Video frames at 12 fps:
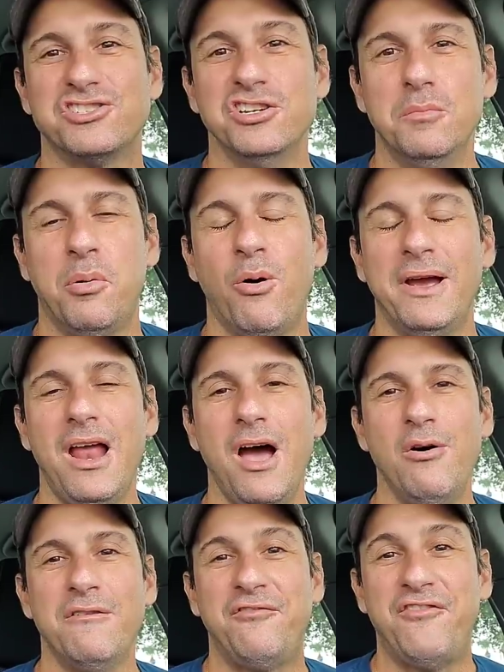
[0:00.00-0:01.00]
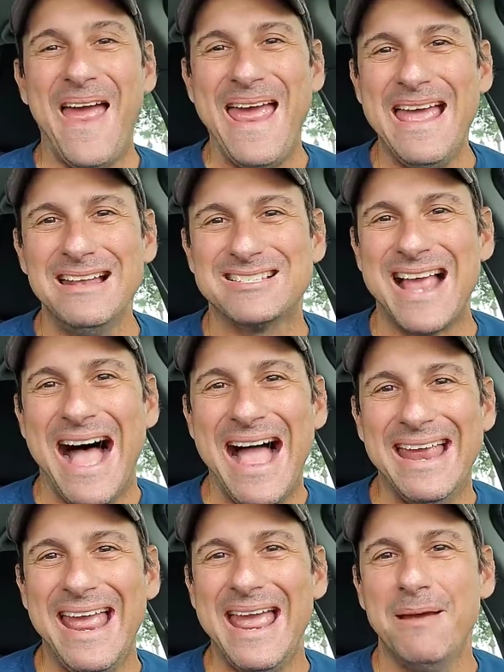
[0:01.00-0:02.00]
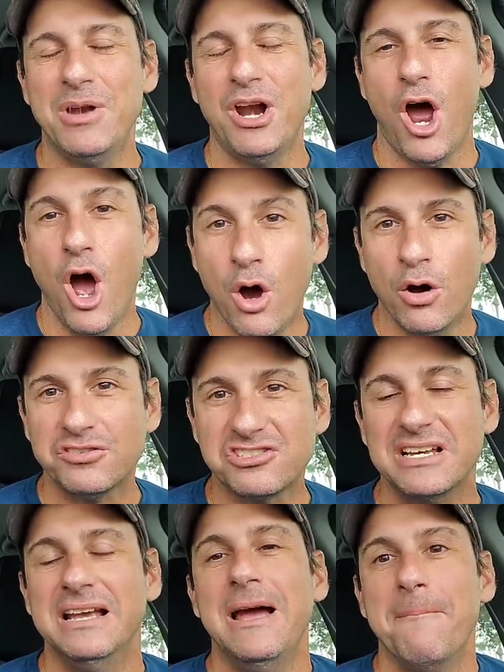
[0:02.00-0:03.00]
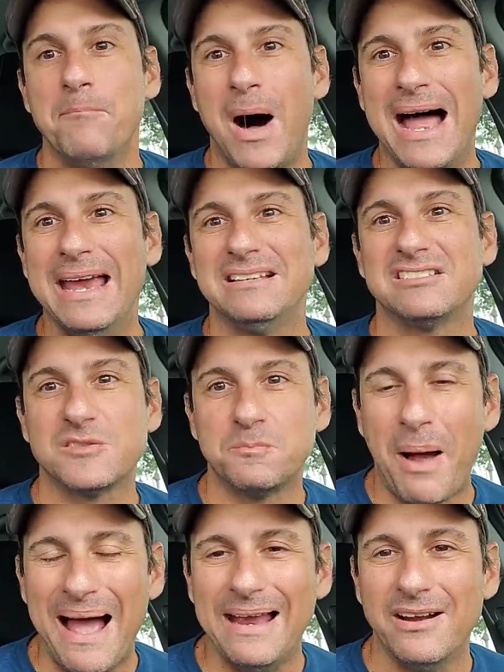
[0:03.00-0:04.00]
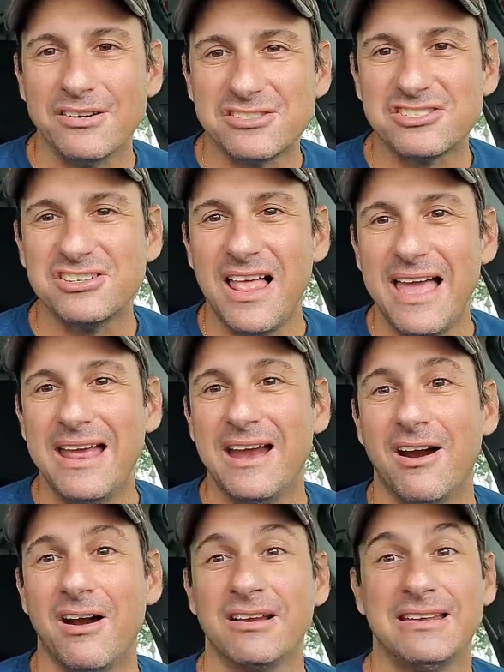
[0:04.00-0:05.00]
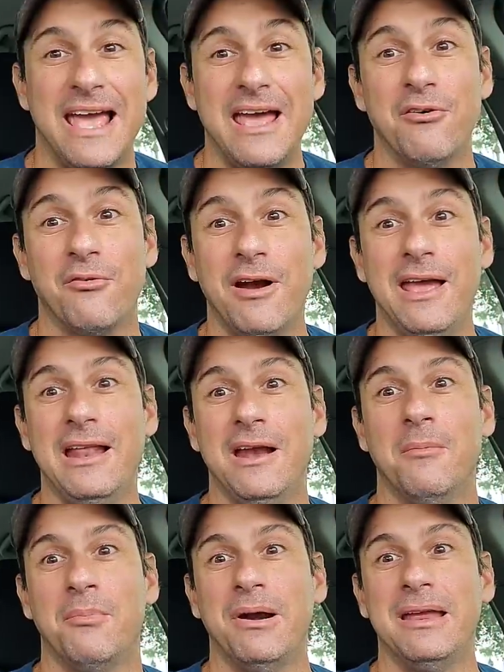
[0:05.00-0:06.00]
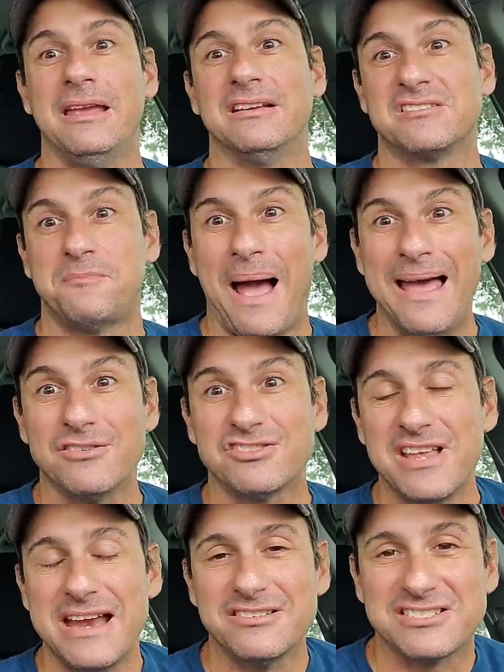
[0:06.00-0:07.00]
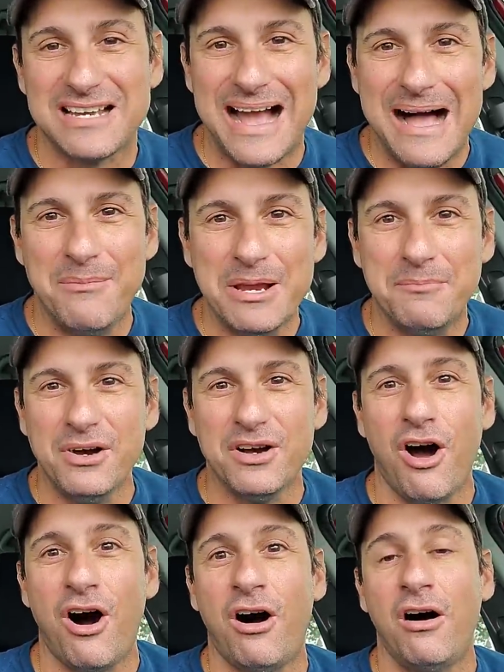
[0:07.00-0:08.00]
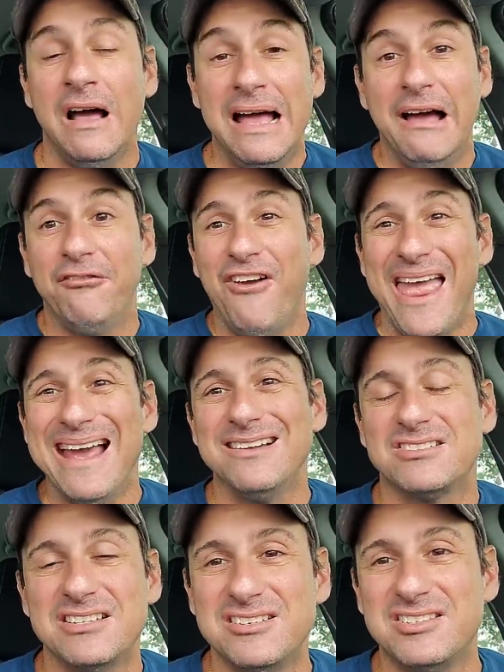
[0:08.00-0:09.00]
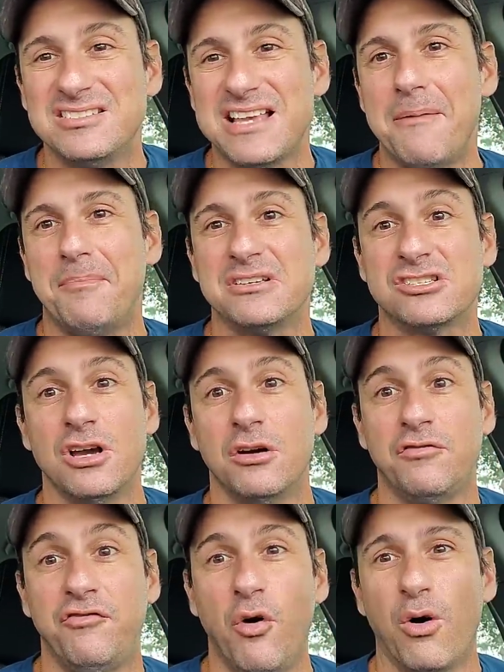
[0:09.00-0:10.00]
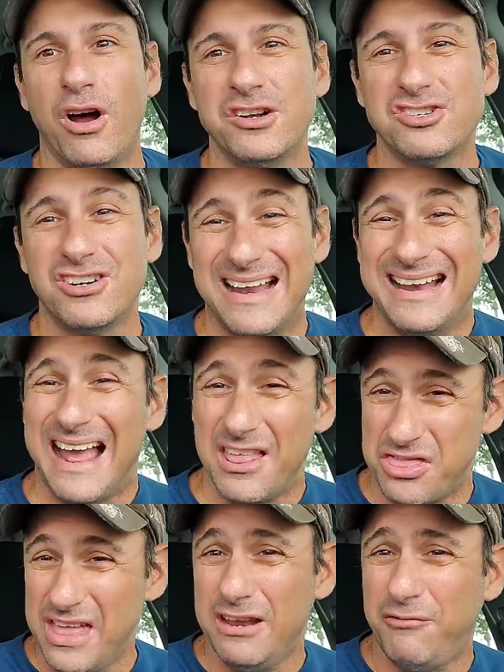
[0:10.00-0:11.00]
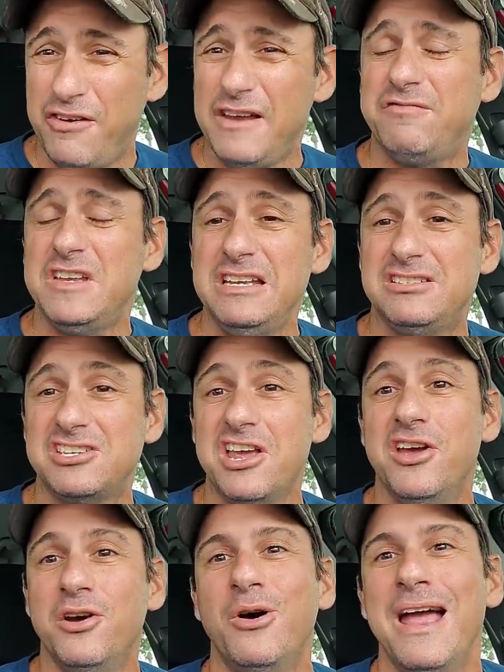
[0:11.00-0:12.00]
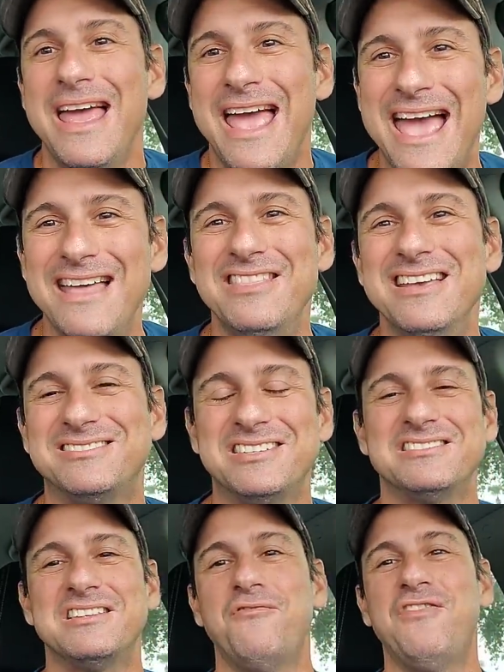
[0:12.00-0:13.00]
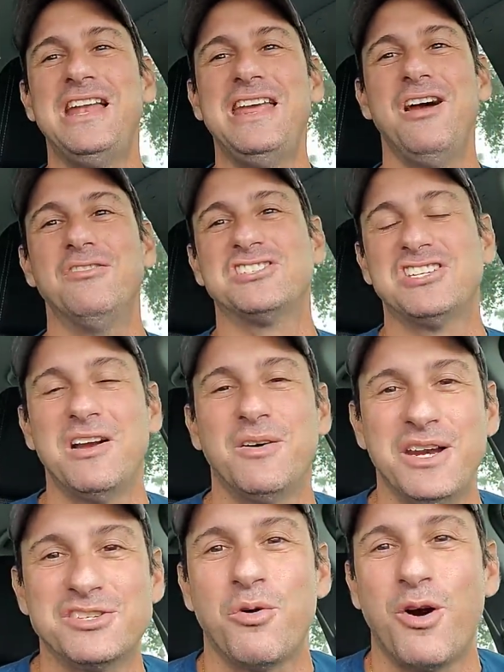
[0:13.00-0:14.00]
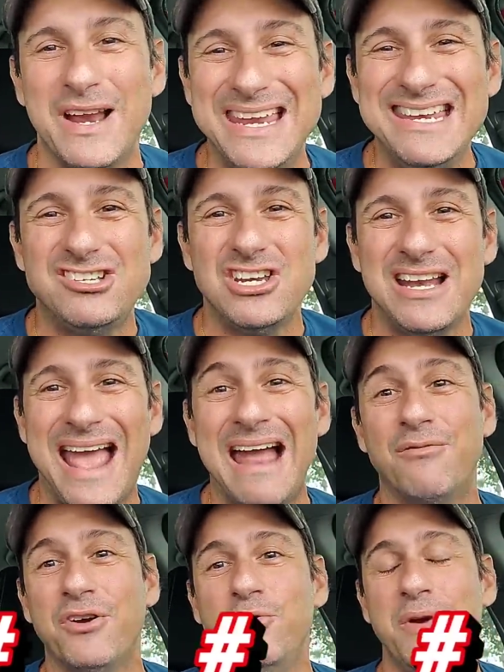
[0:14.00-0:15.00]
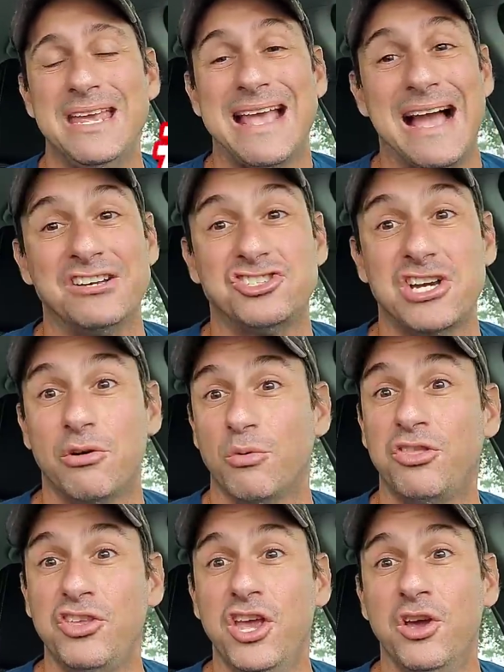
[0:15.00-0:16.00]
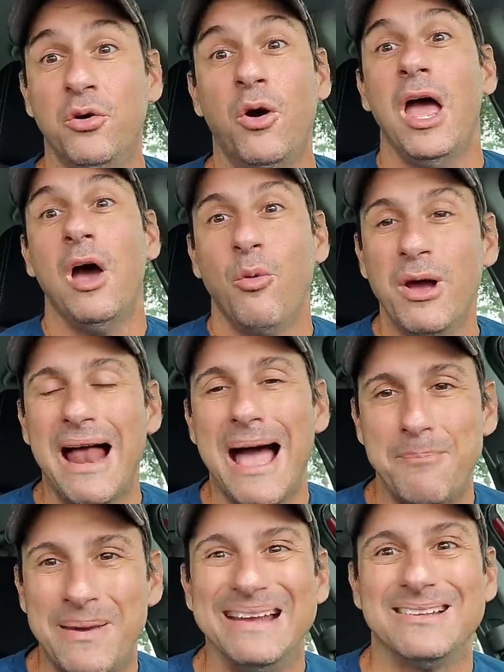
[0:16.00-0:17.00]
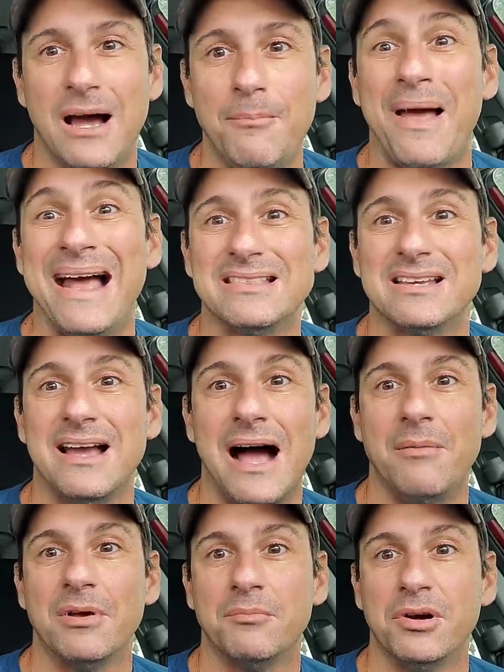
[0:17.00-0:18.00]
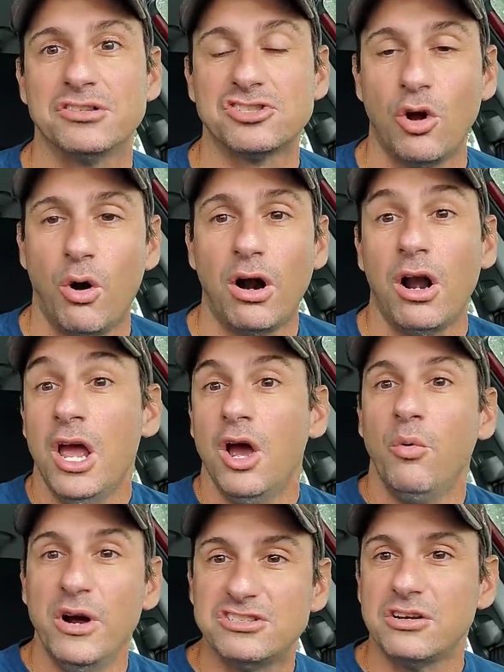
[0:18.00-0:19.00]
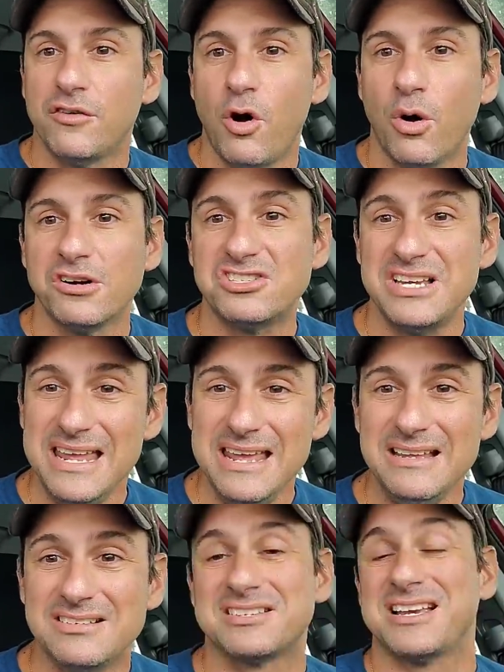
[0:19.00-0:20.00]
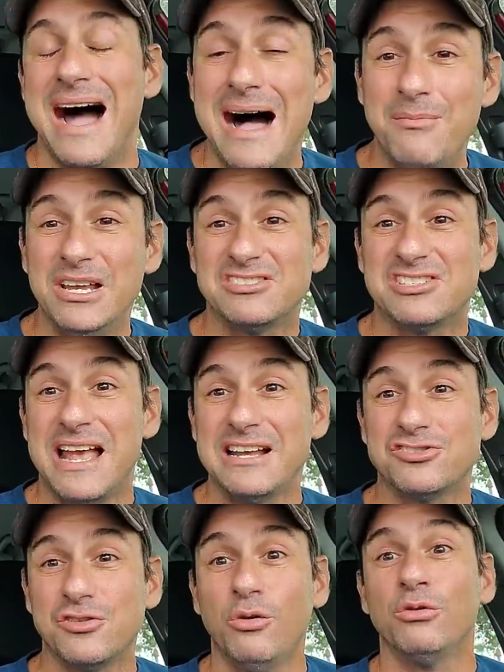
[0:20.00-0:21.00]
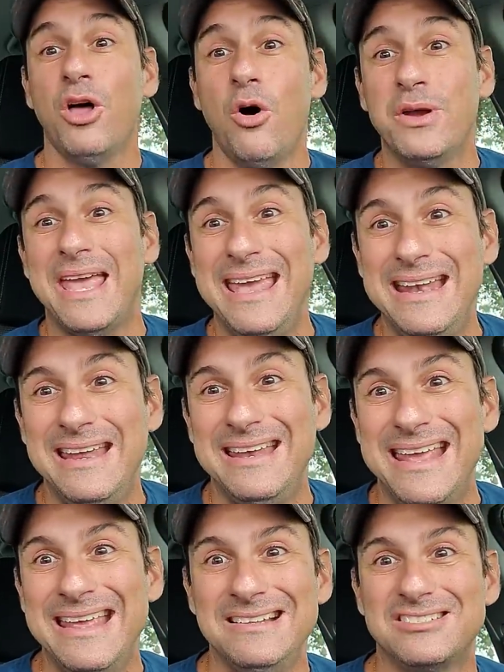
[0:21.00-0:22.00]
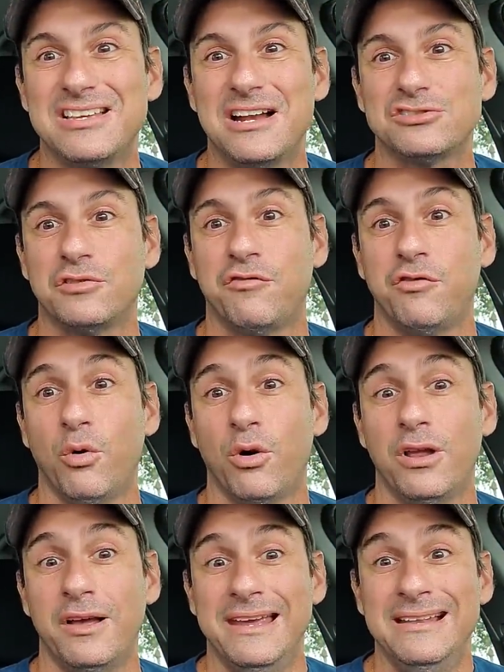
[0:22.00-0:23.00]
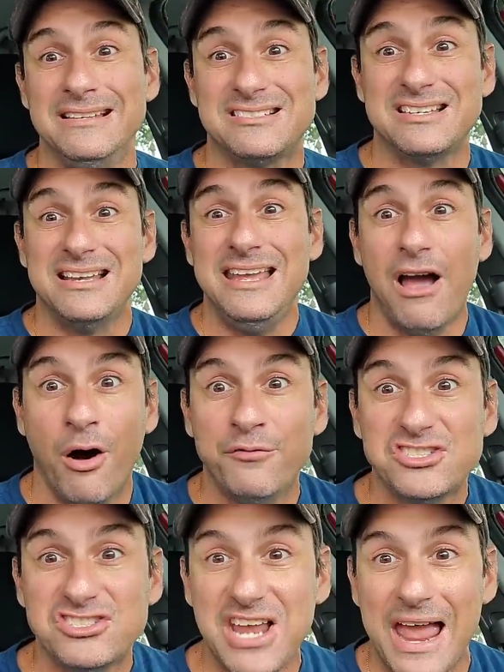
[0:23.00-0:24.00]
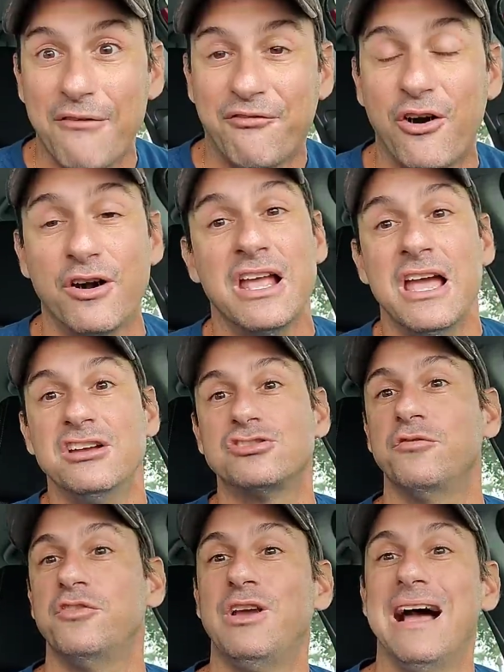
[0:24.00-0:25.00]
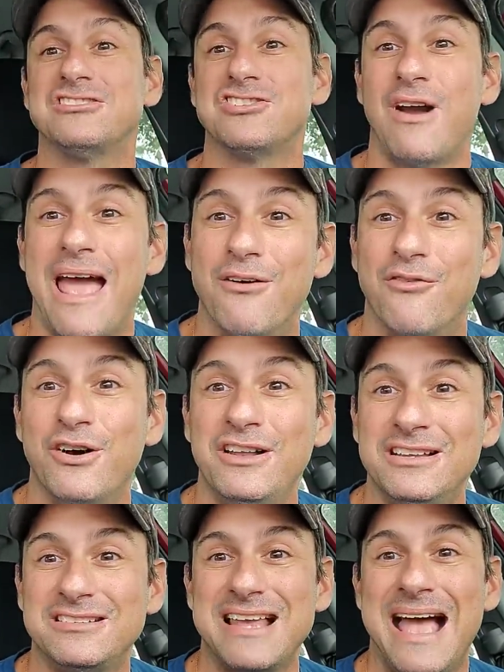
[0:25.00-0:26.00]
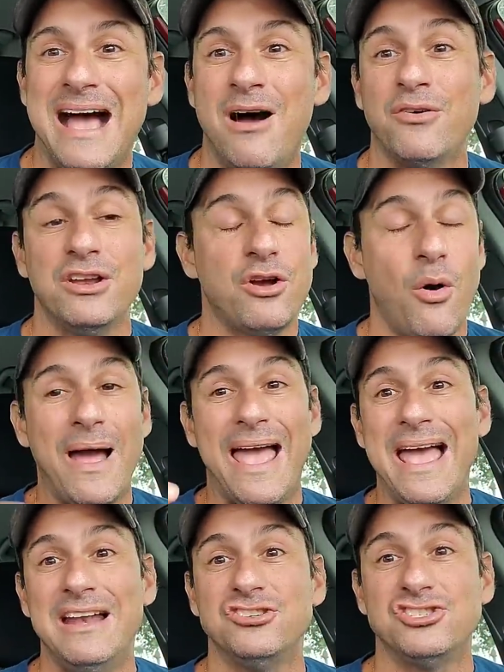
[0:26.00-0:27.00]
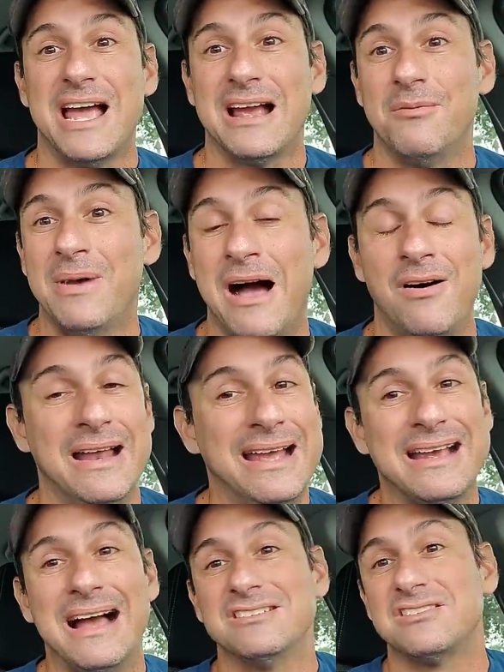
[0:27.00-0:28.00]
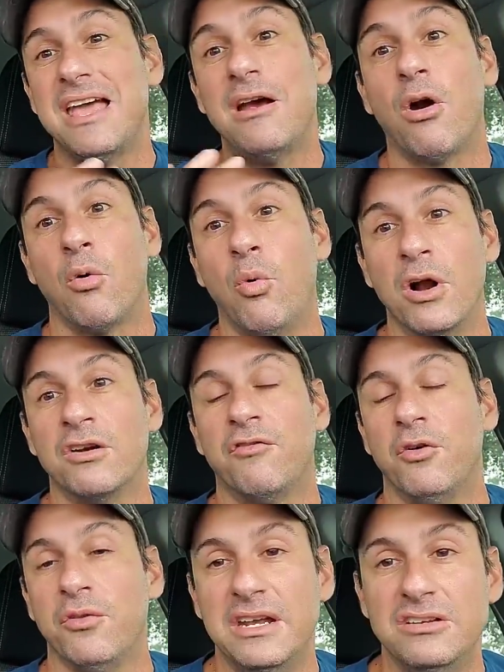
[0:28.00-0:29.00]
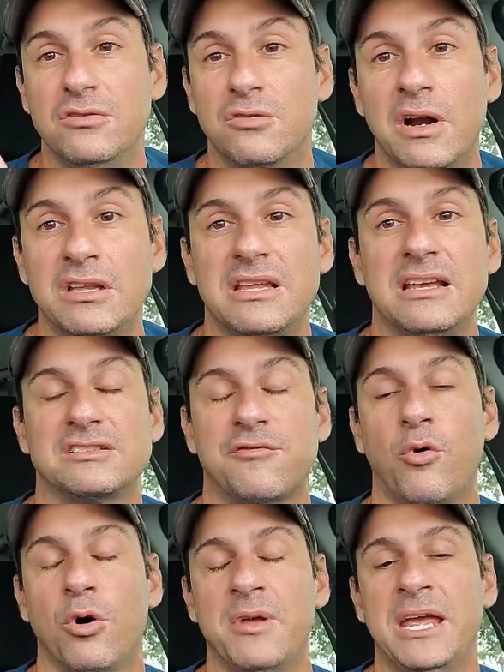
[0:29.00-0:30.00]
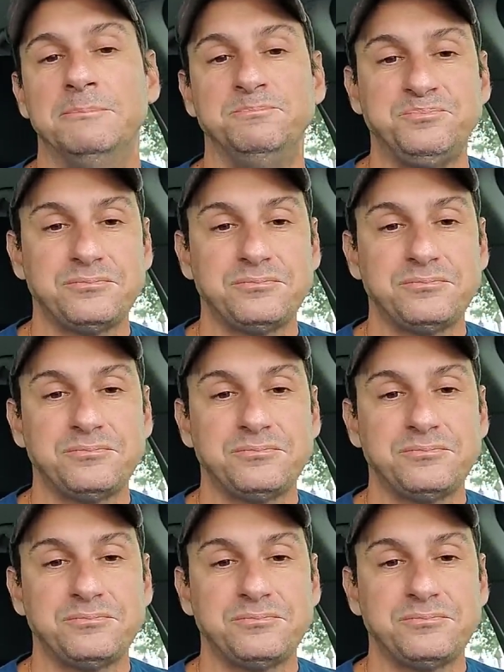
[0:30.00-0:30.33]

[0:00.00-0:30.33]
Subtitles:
2.0, and fans, I am your host, Mike Spider Slayer, getting ready to bring you Spider Slayer's comic book haul. Fans, this is episode 400 and I think 52, and this is the video series where each and every week I share with you what I picked up at the comic book store, which of course is Comic Central, located in Central Florida in the city of Sanford. So if you guys are ever in the town, go ahead and check them out. Guys, they are wonderful. They do great things for me.